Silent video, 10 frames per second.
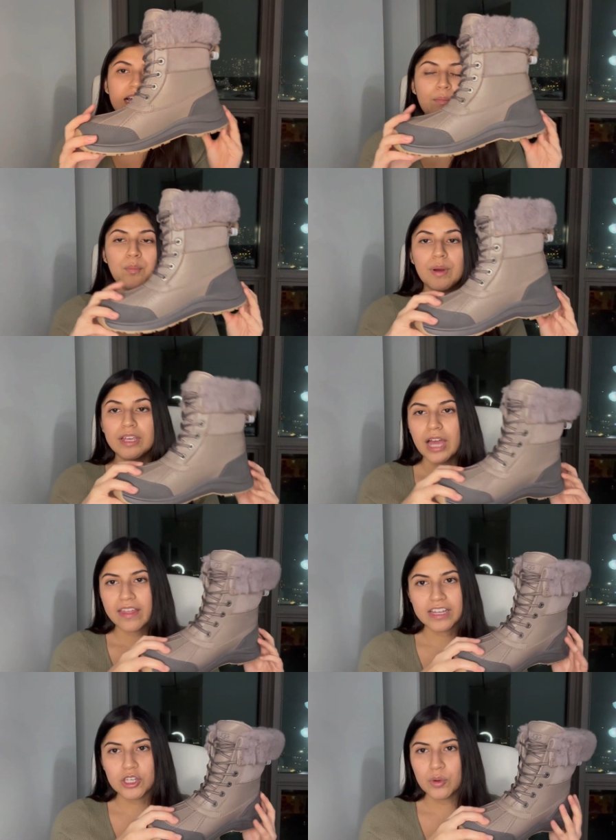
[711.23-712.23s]
But I
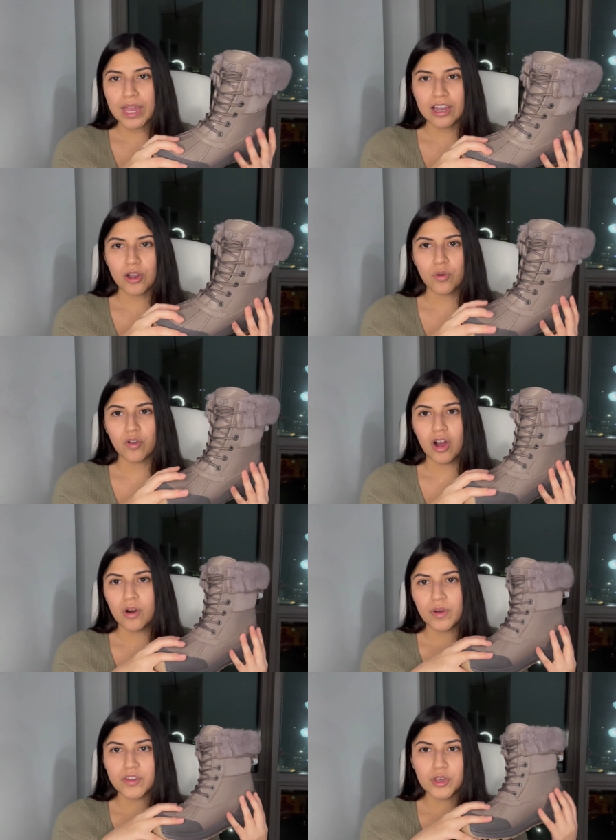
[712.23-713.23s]
think you can't go
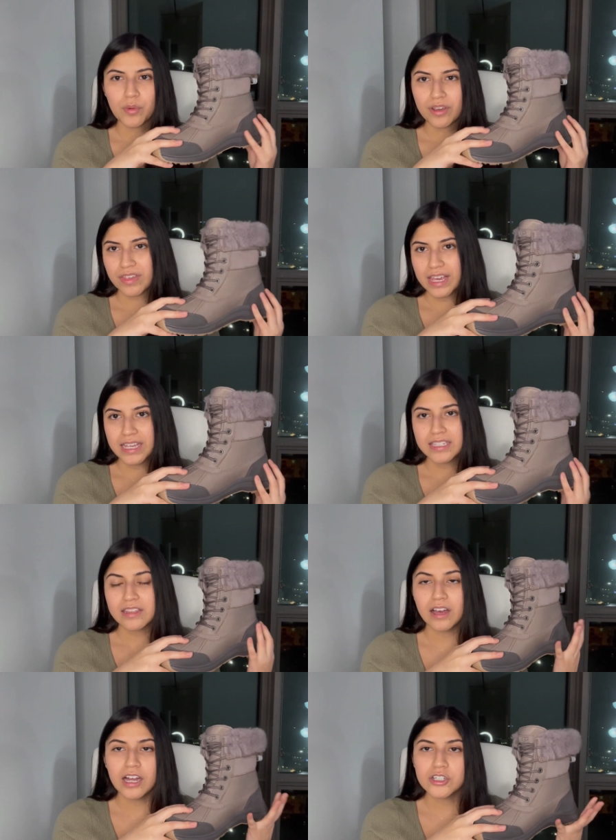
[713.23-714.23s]
wrong whether you wear these.
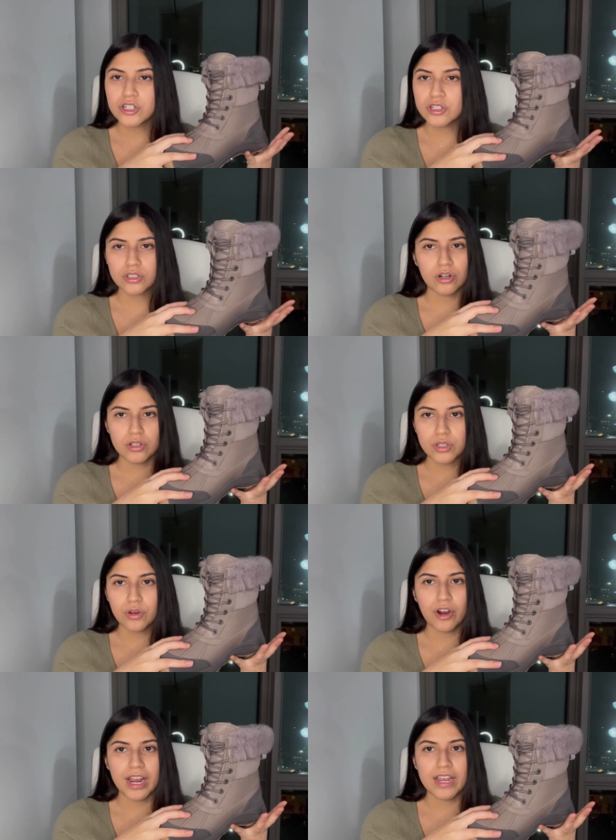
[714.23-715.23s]
The Hunters are also
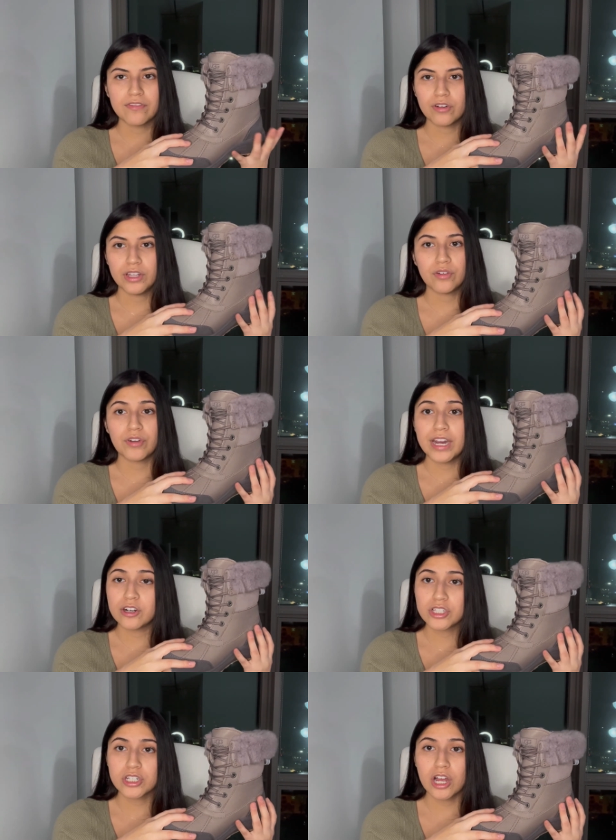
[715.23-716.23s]
great for like rain
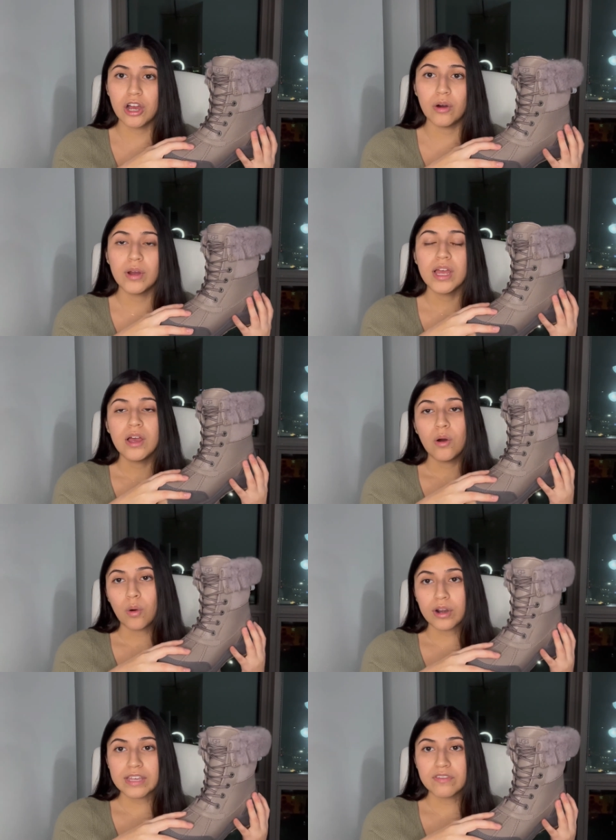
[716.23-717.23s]
or snow,
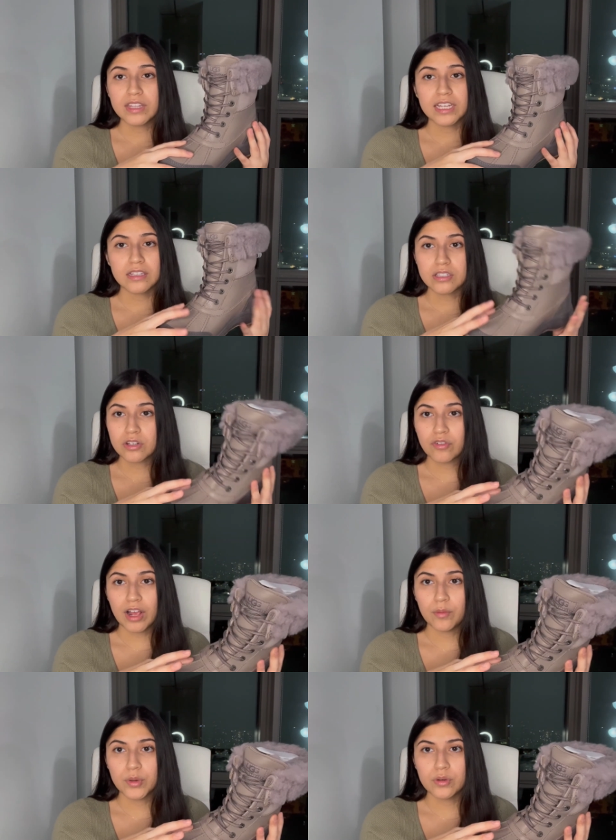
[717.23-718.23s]
or even like the
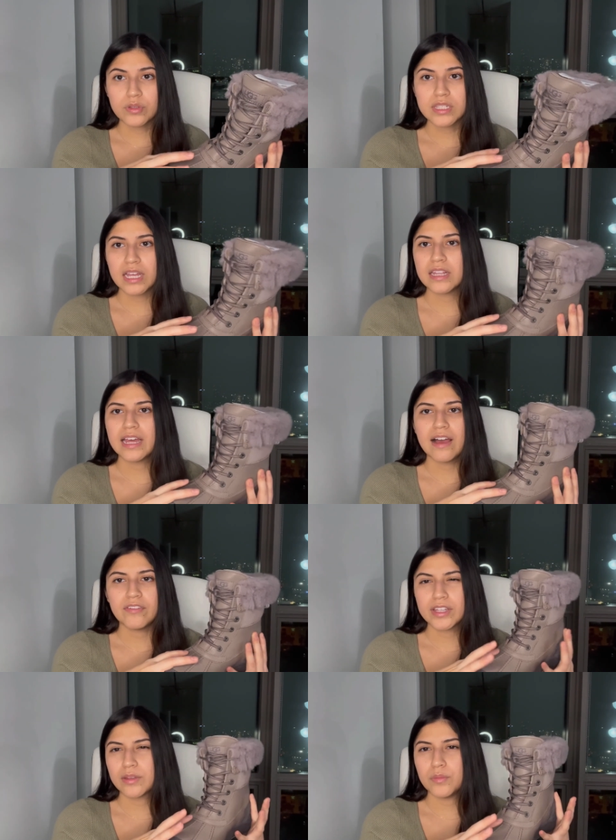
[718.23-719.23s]
Sorel boots. And then they have
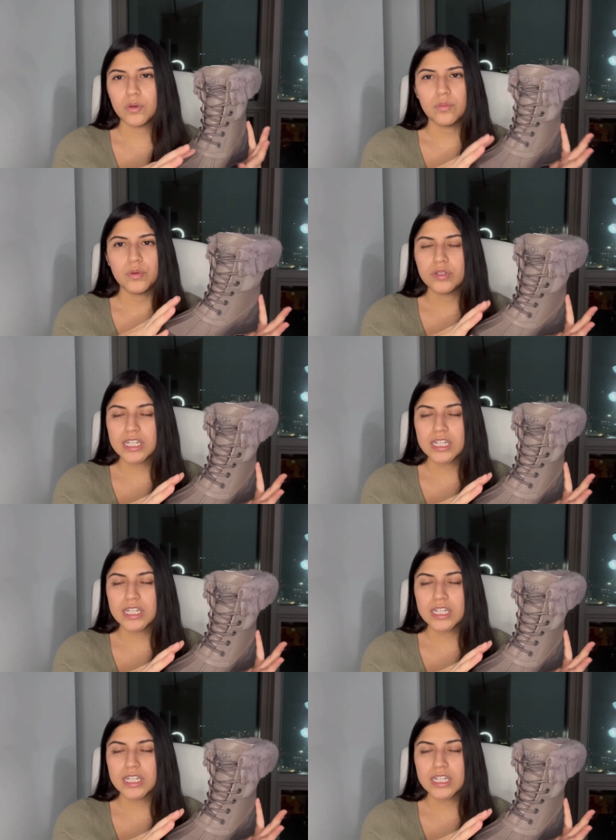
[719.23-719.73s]
like the moon boots and